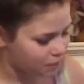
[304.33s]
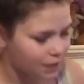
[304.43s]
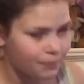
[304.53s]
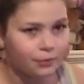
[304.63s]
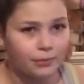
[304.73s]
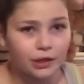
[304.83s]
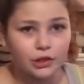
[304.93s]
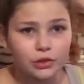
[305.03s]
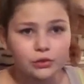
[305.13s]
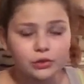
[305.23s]
paper
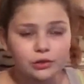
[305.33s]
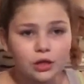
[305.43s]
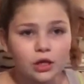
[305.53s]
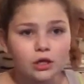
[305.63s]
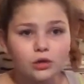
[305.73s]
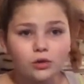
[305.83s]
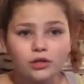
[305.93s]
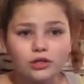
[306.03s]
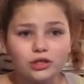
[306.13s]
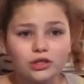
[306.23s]
menus, you can
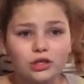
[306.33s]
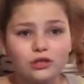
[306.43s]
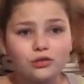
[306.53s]
just start